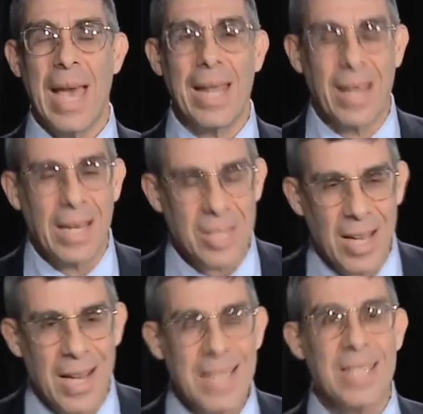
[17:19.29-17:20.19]
And the
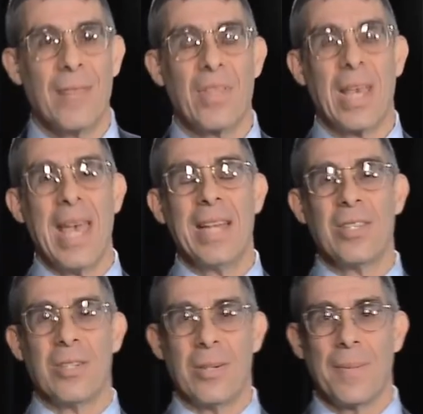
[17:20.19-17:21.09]
size of the
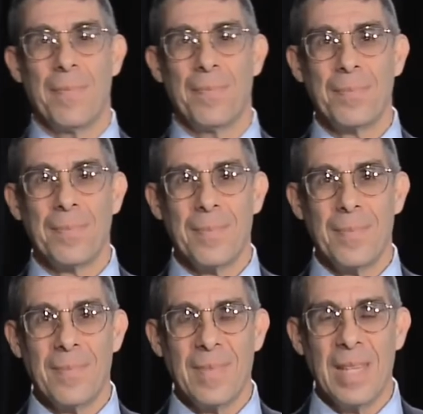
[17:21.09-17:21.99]
cancer,
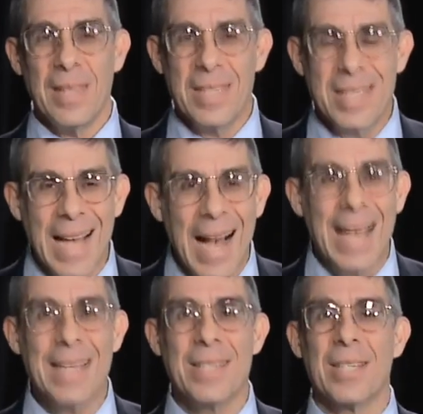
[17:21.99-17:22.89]
the
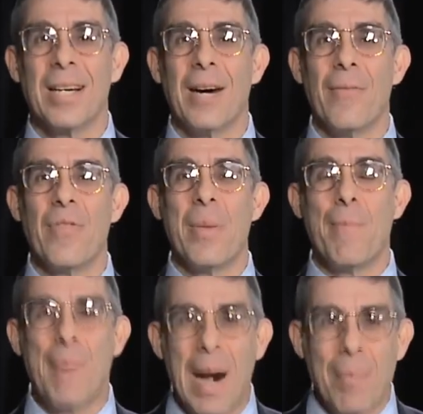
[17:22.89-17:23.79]
size of the
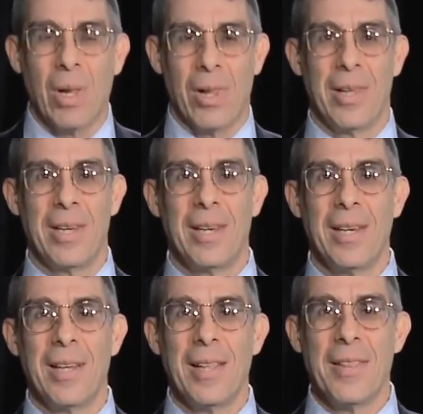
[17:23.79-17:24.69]
bubble
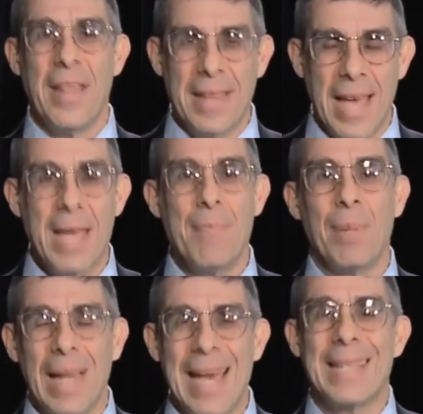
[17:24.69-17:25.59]
that they
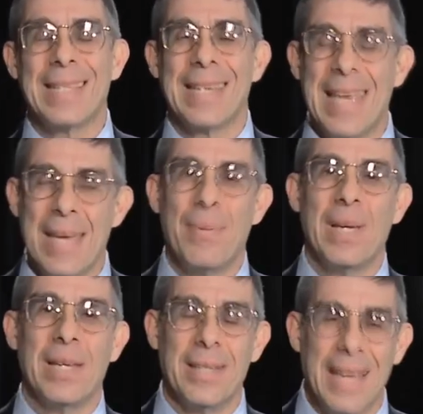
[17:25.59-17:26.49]
plan to keep
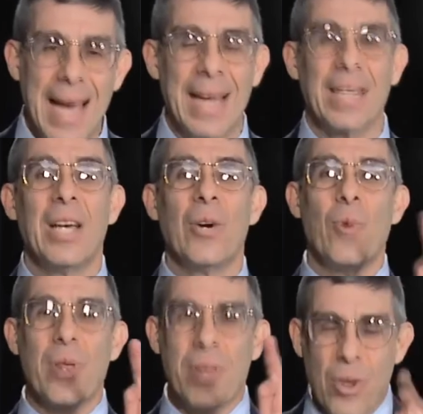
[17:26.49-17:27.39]
intact
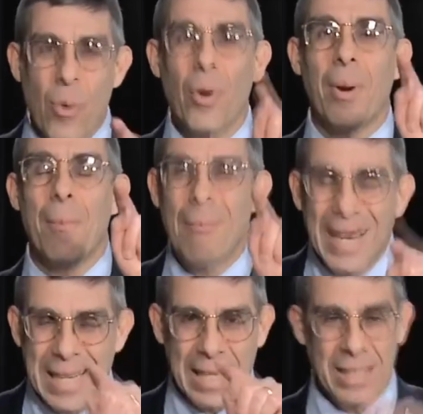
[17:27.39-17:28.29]
with your
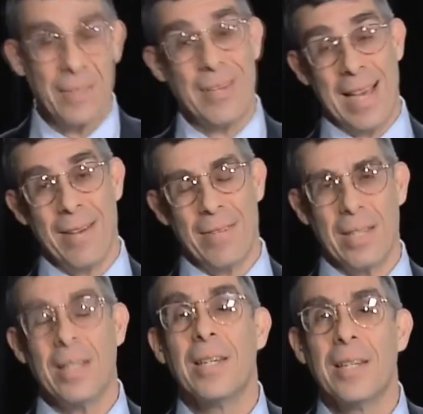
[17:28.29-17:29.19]
money, if you have
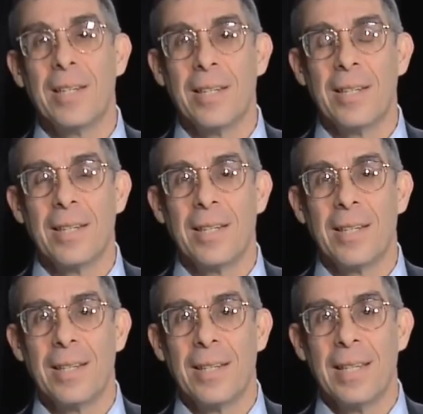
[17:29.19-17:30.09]
any,
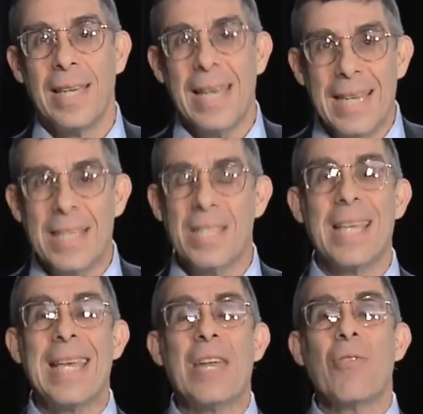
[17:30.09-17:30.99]

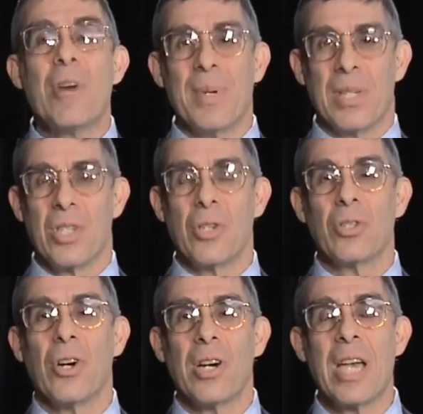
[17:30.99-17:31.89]
is enormous. You're
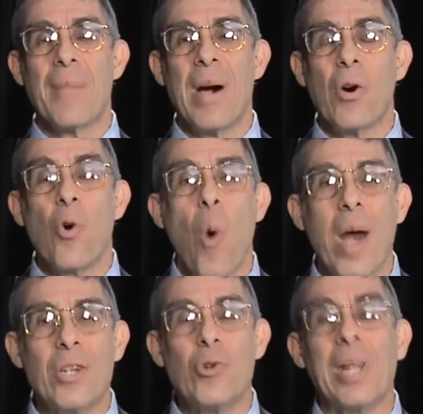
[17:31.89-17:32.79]
talking about
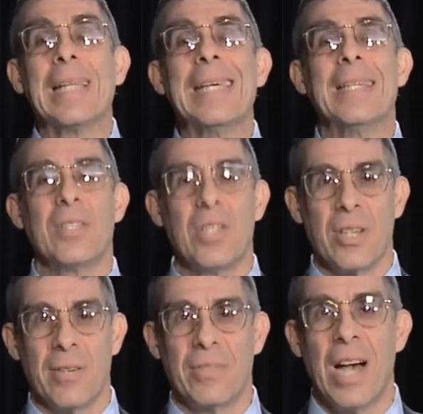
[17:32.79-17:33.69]
quadrillions
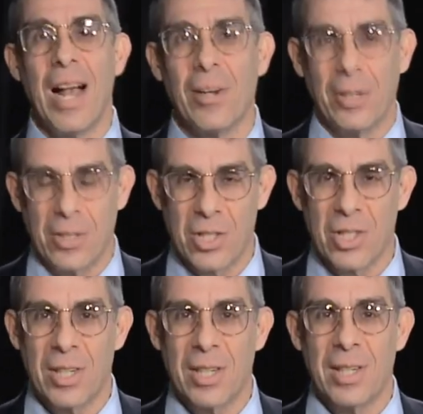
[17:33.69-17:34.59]
of dollars.